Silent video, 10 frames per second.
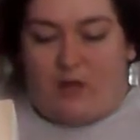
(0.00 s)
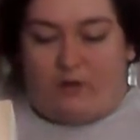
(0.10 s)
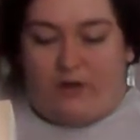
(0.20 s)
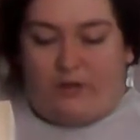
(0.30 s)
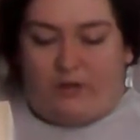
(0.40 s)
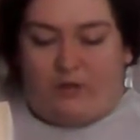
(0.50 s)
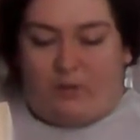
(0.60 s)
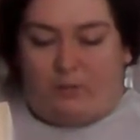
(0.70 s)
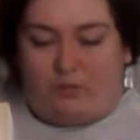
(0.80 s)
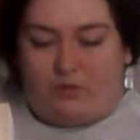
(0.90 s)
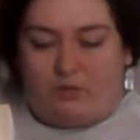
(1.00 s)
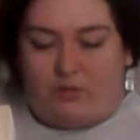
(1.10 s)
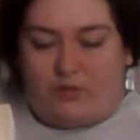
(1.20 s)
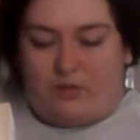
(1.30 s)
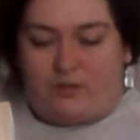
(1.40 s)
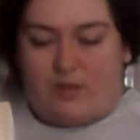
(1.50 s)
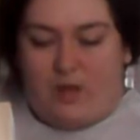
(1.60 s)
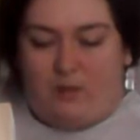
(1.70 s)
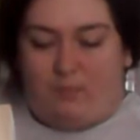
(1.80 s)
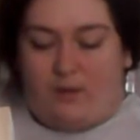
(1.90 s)
a great leader, a political genius,
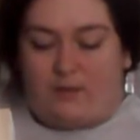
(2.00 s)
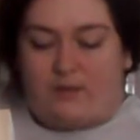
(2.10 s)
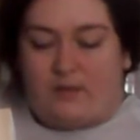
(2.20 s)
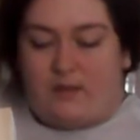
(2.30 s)
but